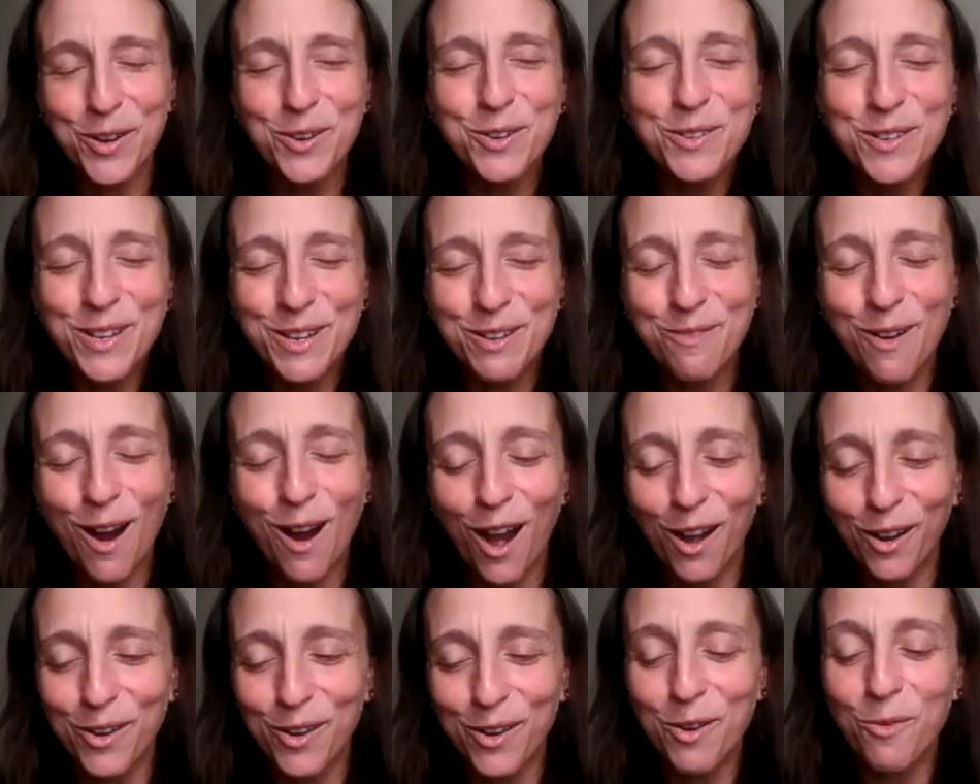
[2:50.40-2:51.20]
who you
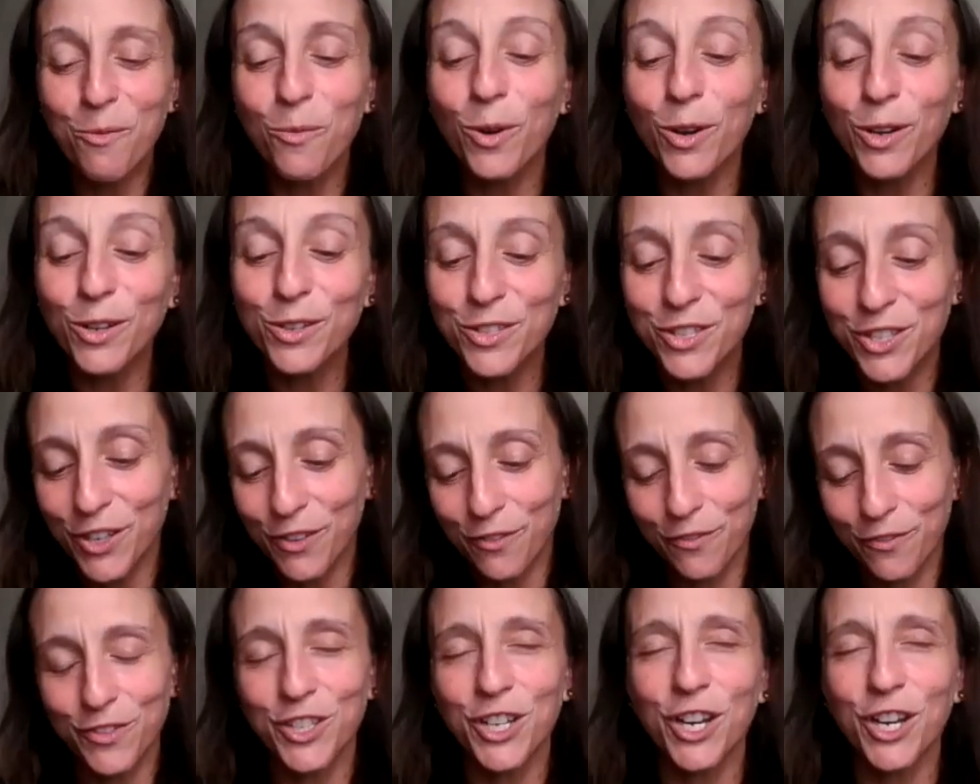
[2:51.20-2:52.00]
are, the words
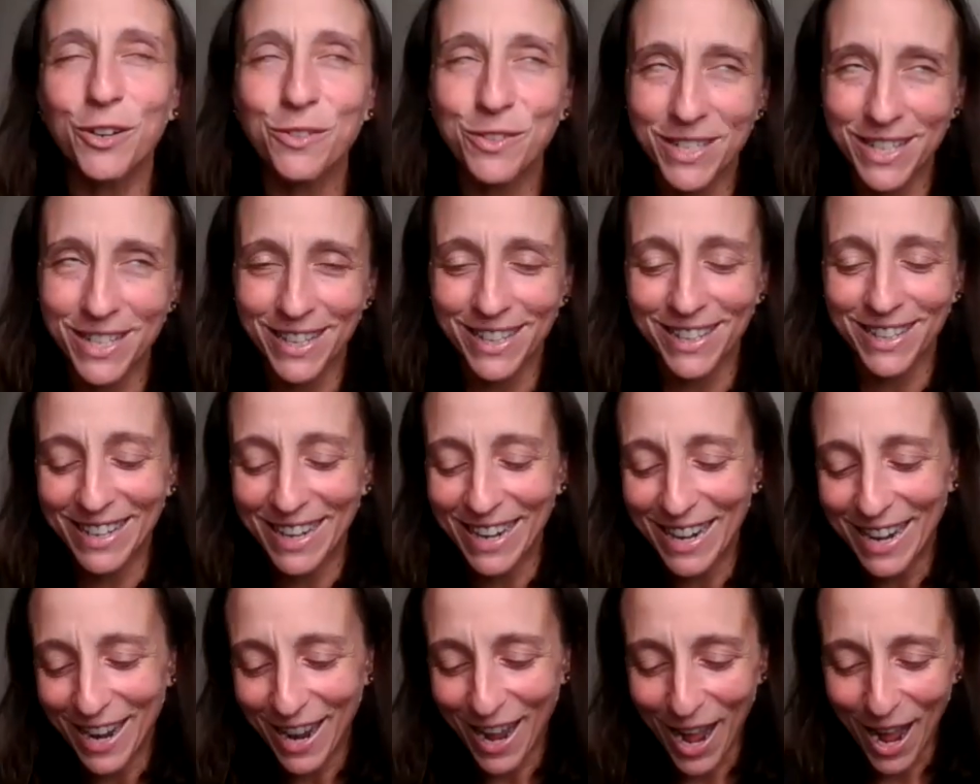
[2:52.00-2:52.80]
you've
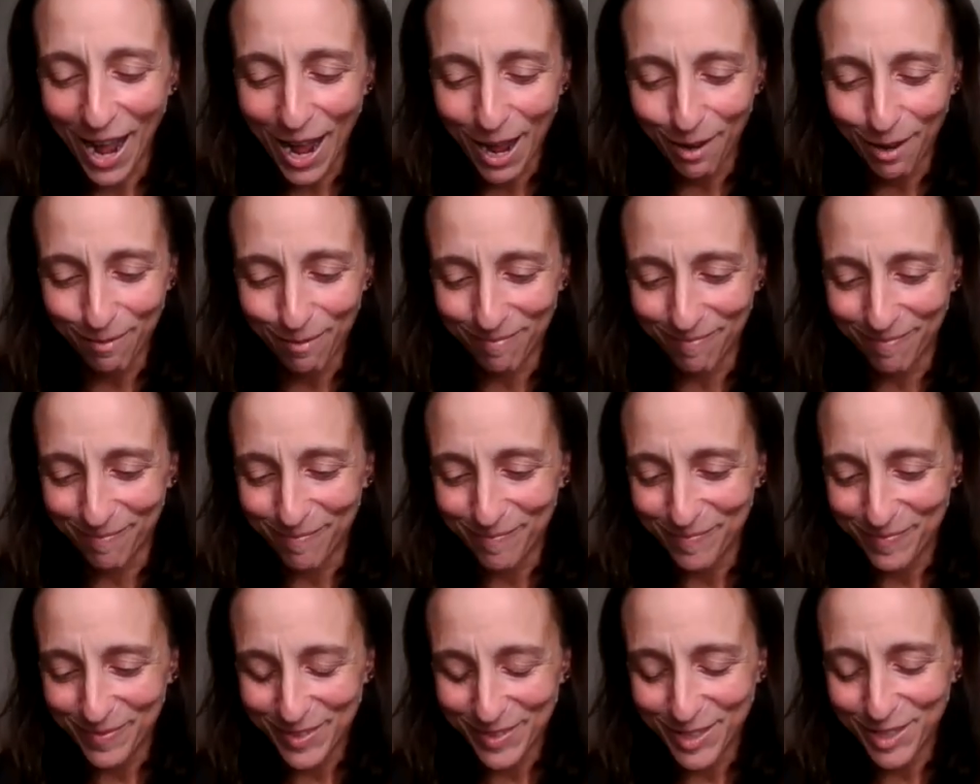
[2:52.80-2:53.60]
chosen
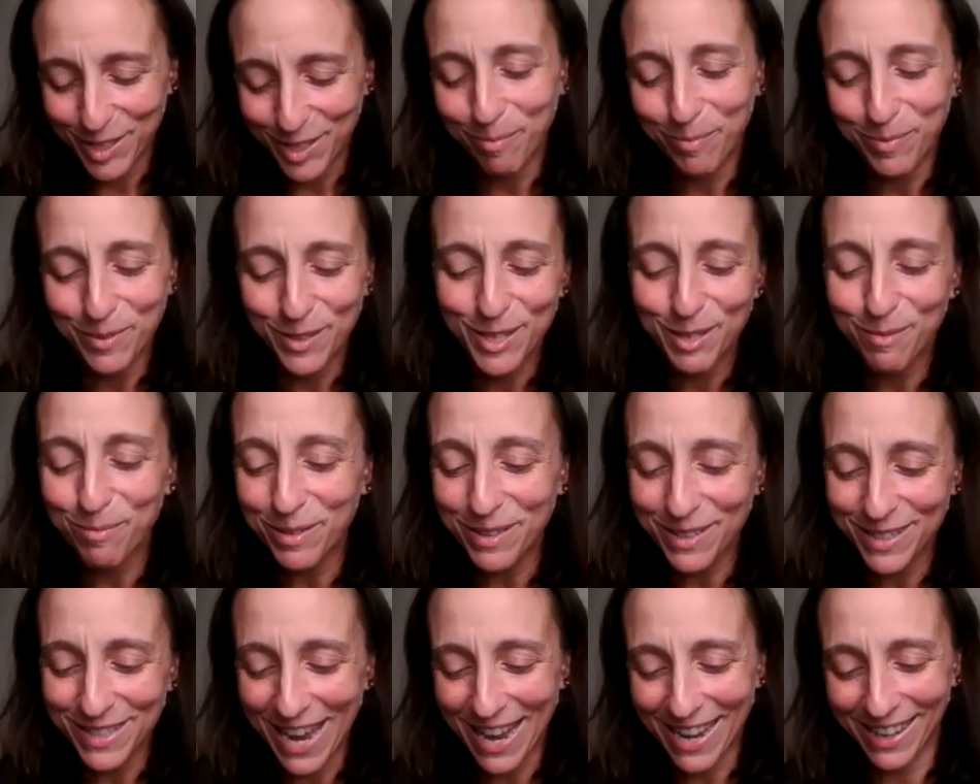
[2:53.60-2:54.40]
to
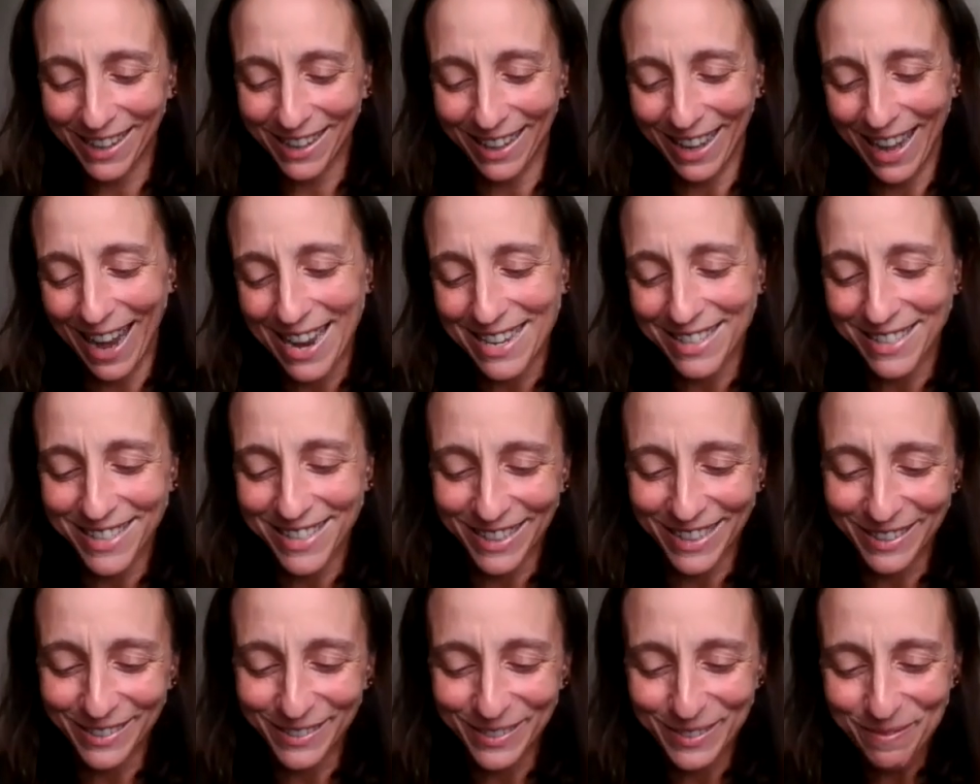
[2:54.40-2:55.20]
present
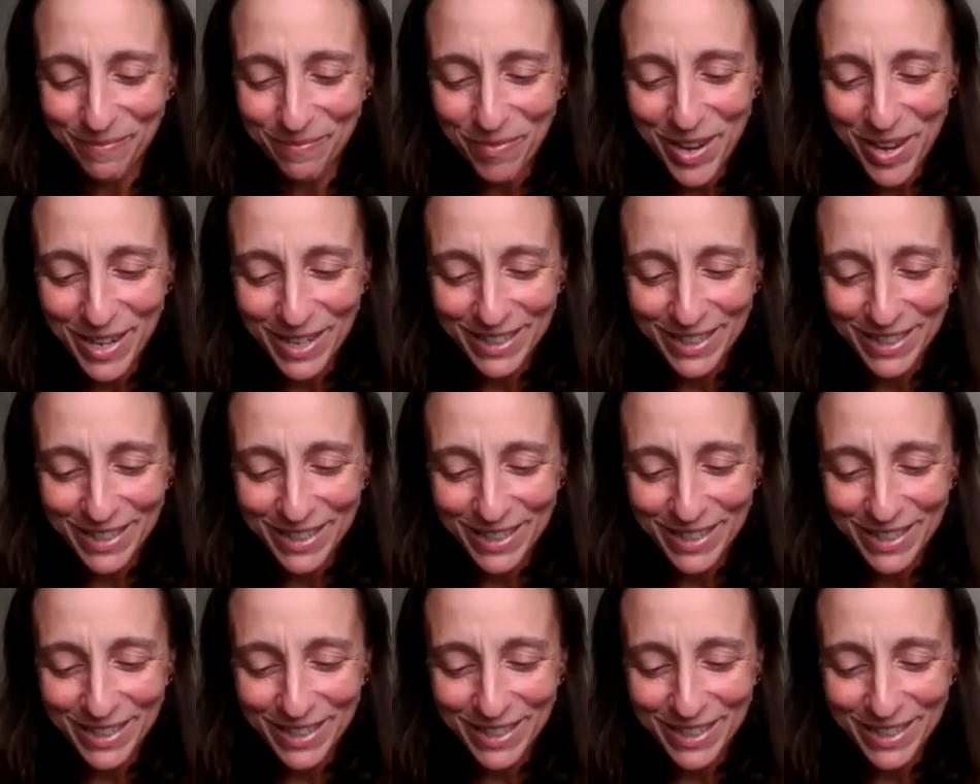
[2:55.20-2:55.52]
as you.